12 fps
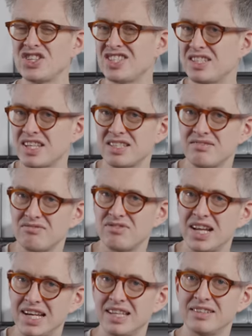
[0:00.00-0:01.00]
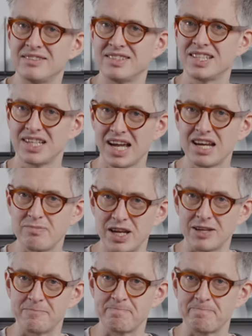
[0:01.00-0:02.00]
that just doesn't really delight
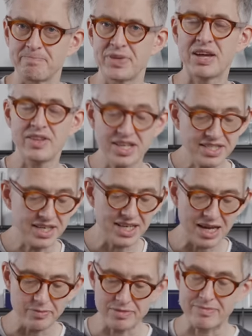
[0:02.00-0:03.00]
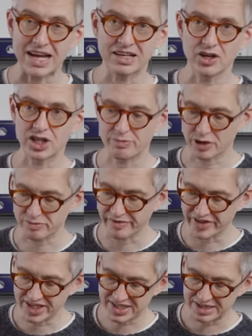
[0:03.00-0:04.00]
me. Now they did keep the magnet on the bottom
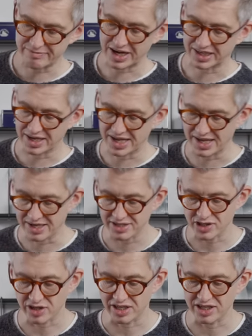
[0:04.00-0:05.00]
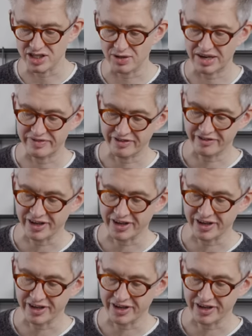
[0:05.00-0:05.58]
of this and the magnet here so that you do have the